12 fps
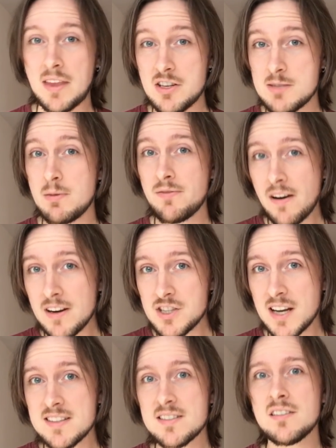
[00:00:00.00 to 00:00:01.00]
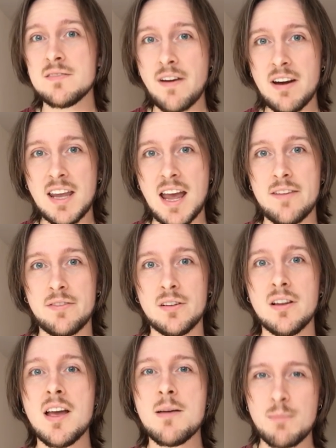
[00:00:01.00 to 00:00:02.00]
Just be very gentle, very
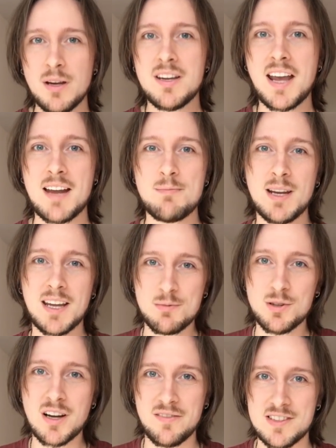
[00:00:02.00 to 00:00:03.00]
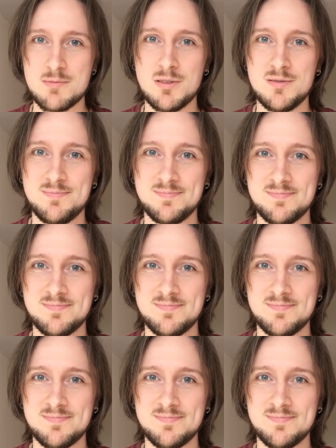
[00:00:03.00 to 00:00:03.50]
careful, but you can make it more comfortable.